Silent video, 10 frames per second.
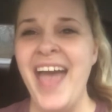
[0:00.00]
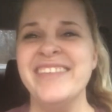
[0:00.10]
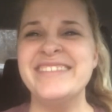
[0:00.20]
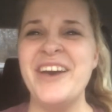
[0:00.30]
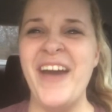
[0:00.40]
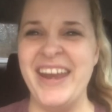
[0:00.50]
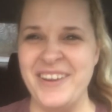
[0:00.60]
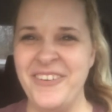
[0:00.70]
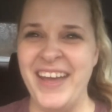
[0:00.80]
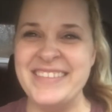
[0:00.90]
So
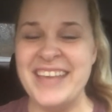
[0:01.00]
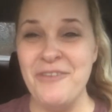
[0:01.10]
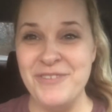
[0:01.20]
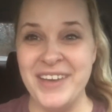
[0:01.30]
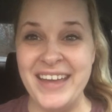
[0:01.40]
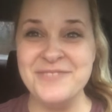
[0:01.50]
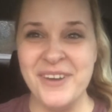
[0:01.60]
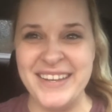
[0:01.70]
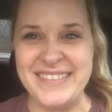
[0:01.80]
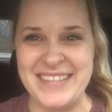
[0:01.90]
anyways, if you guys
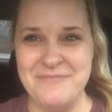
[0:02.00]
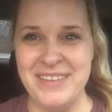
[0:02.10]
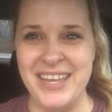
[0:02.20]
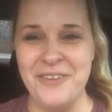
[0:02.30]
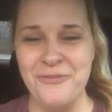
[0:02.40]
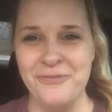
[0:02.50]
want to see me